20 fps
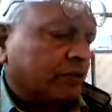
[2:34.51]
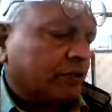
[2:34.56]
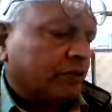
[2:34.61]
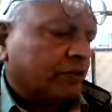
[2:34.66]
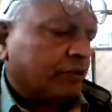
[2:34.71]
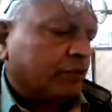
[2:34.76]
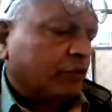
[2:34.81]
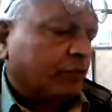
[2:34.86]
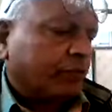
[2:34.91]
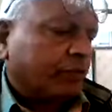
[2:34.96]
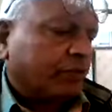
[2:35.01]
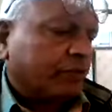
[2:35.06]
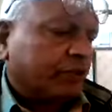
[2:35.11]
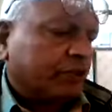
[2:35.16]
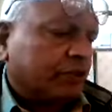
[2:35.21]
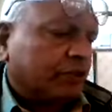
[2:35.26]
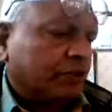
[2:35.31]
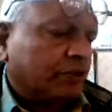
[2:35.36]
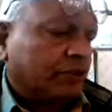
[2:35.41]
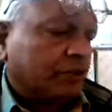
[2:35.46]

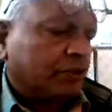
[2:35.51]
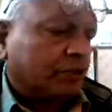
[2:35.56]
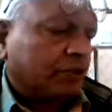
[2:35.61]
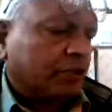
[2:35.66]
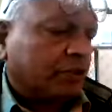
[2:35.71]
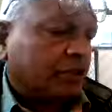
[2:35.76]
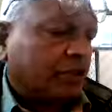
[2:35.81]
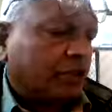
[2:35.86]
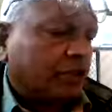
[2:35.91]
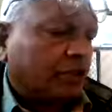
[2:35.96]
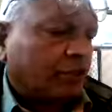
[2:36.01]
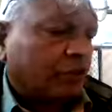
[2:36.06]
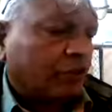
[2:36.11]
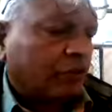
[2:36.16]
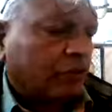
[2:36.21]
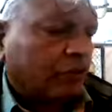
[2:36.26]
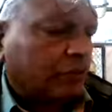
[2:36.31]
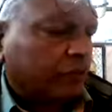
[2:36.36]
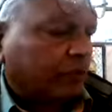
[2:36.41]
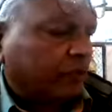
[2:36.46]
supervision and control
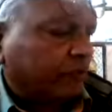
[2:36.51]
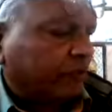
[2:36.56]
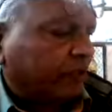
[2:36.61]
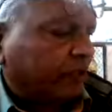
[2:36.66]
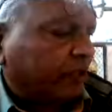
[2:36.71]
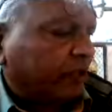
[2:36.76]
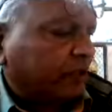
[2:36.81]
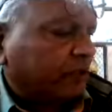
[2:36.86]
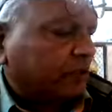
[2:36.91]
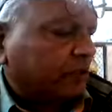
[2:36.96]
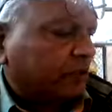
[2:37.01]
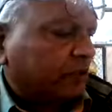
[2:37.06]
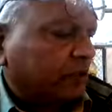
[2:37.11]
by various